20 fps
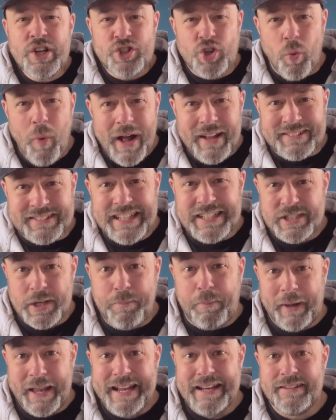So while
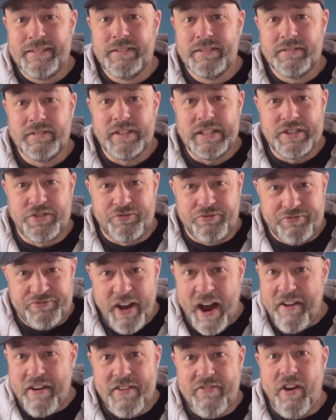discipline is
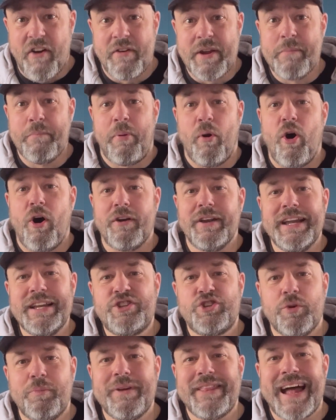very, very important,
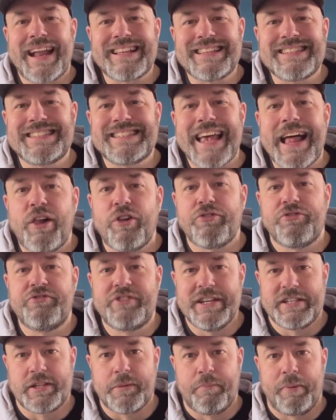it should be that
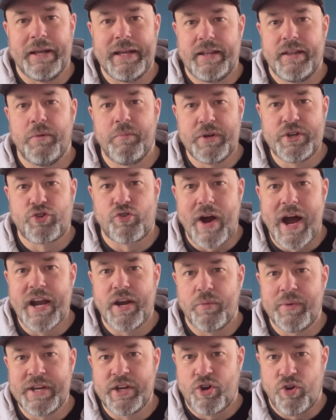self-discipline that we're trying
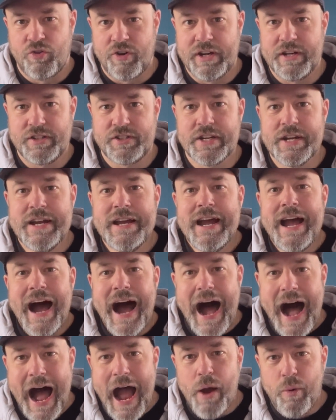to encourage.
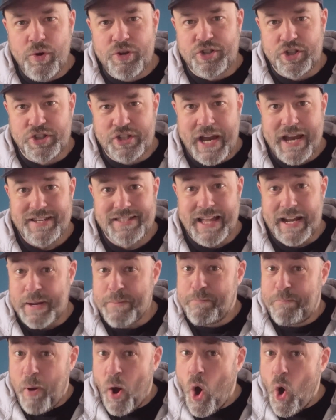I would suggest that
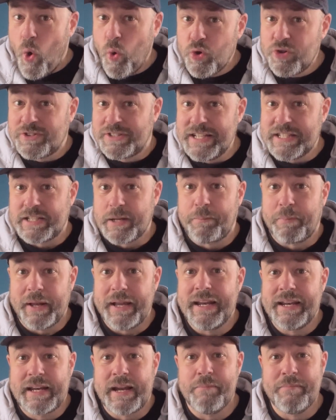imposed
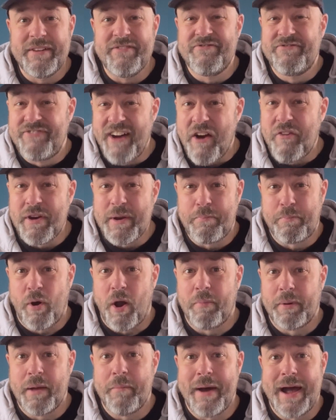discipline can be very
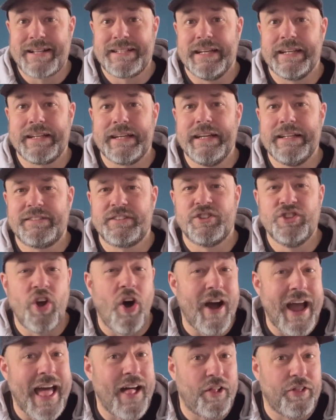problematic. It's
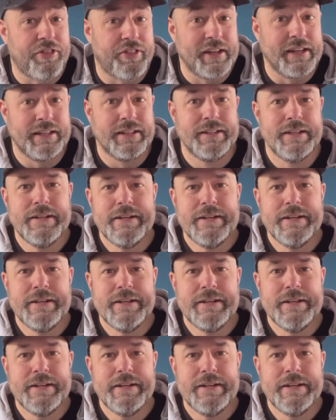not healthy.